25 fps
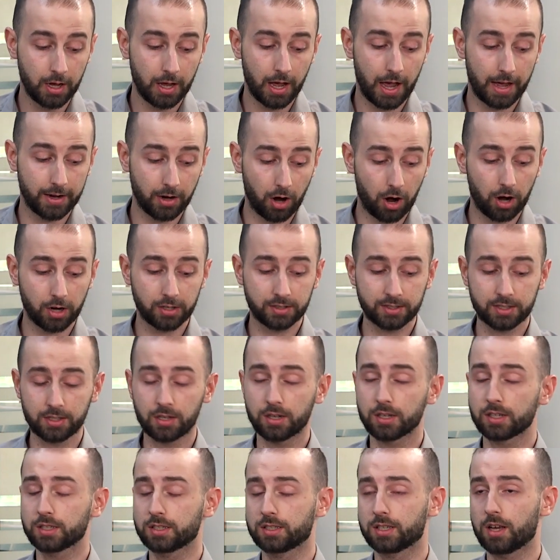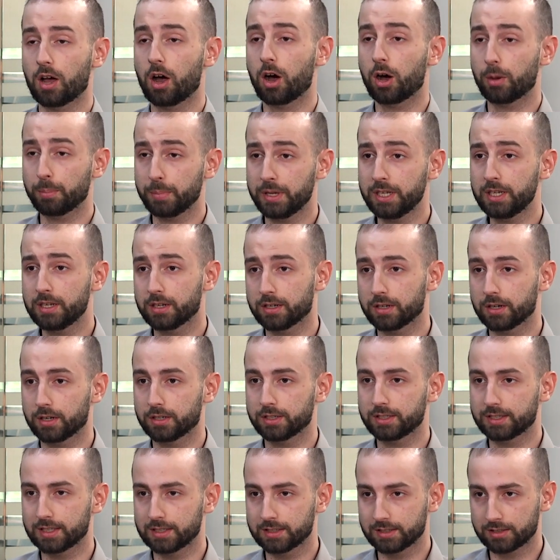and Artsakh's
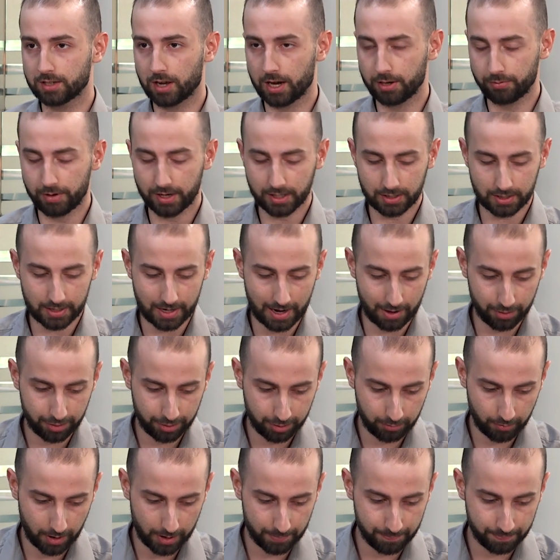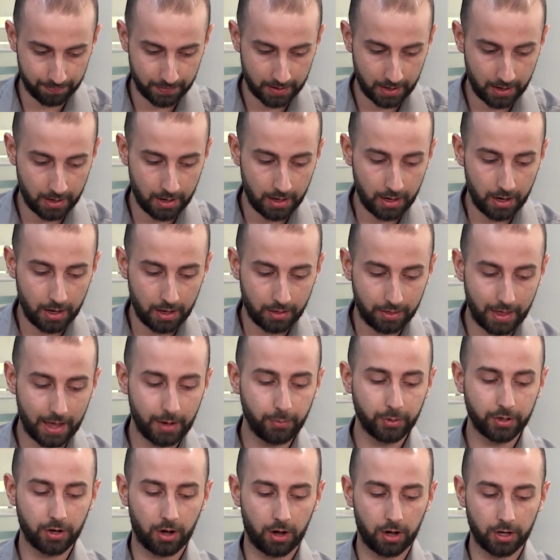Armenianness is directly at threat. They
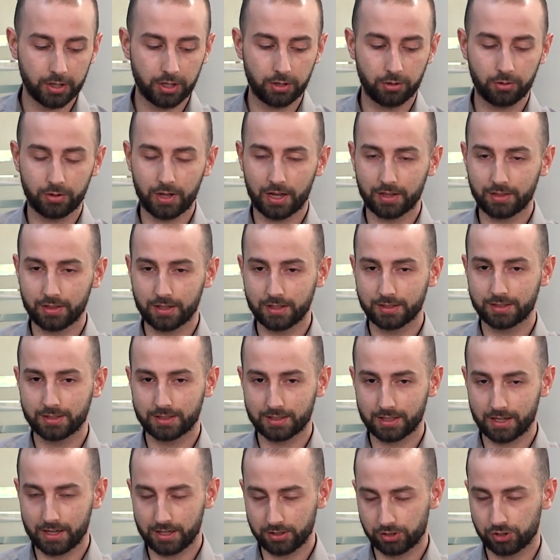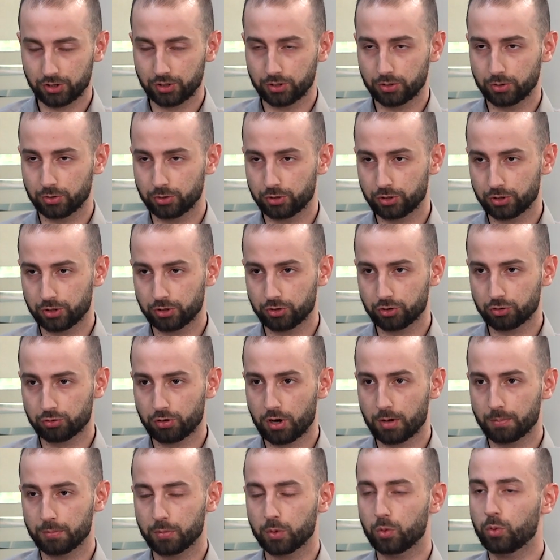would argue that this issue should
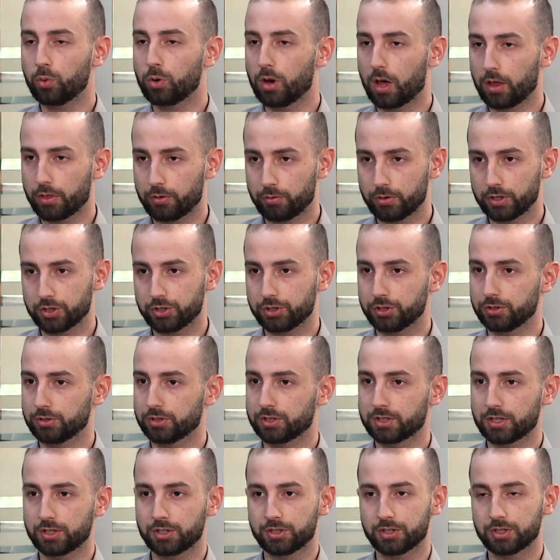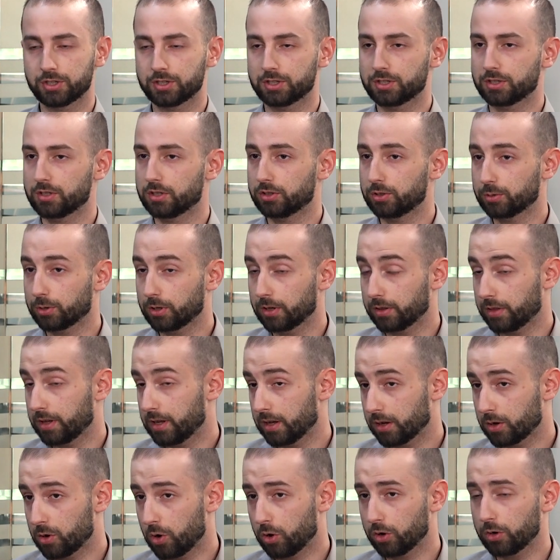trump all other issues, such as the, the
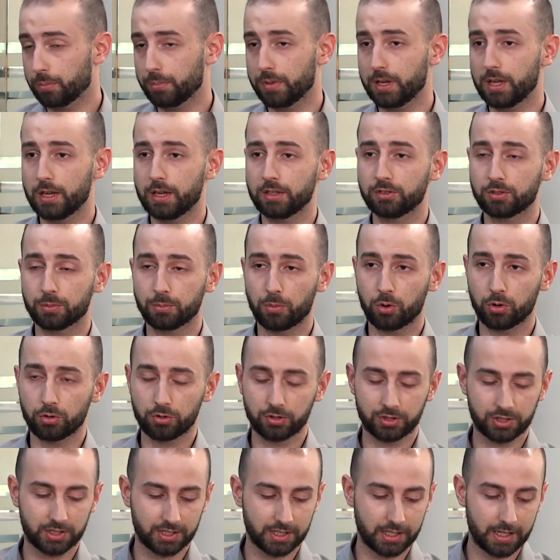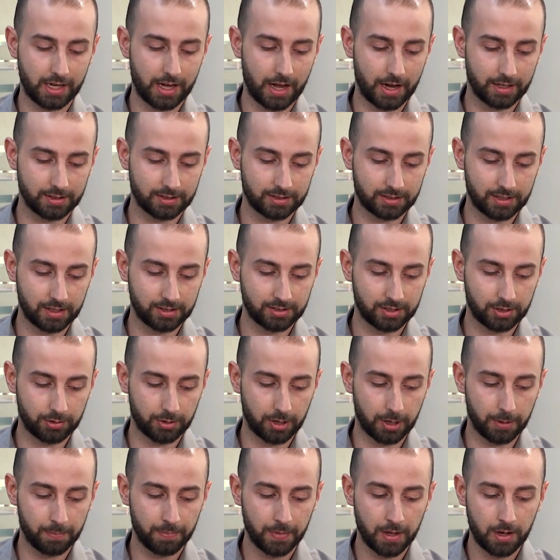economy, democracy, et
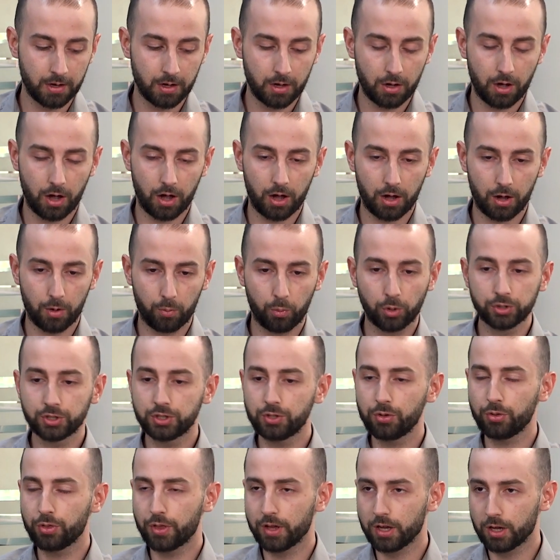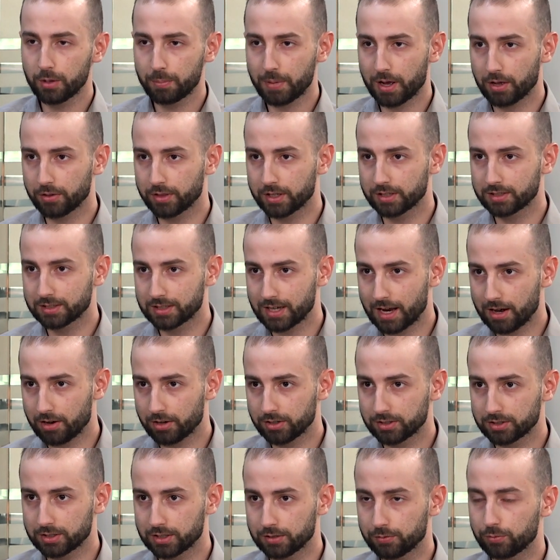cetera. Uh, what do you think about this
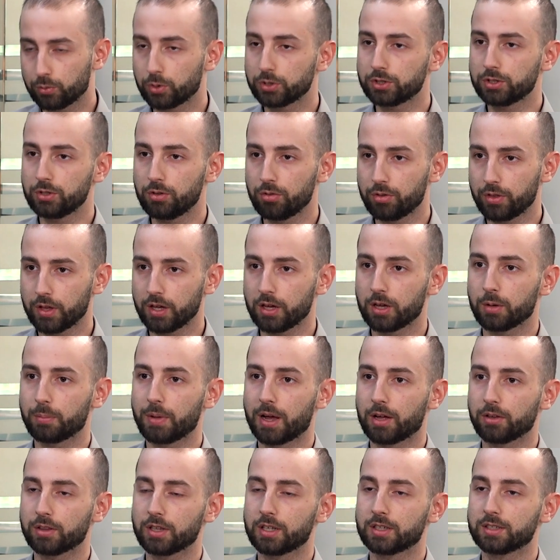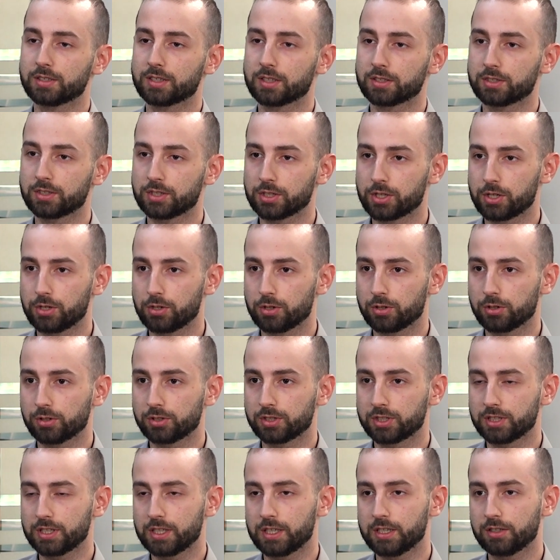narrative? What do you think about this
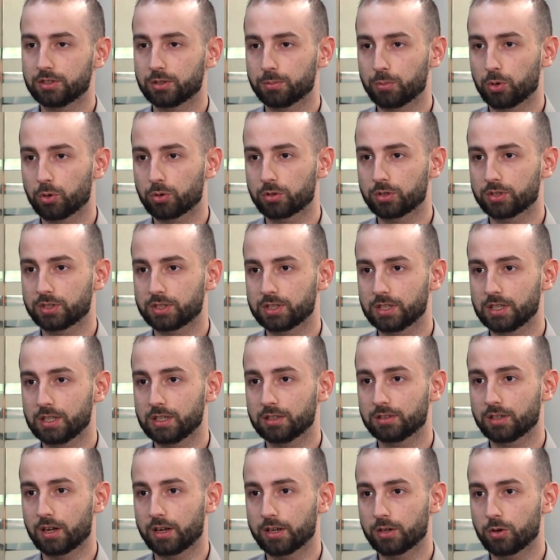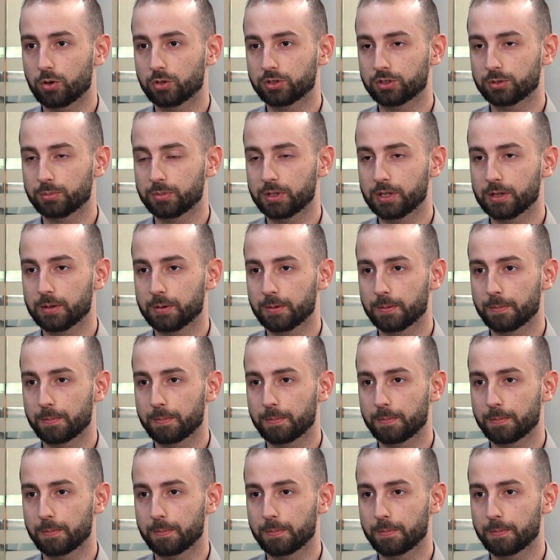security-democracy dichotomy?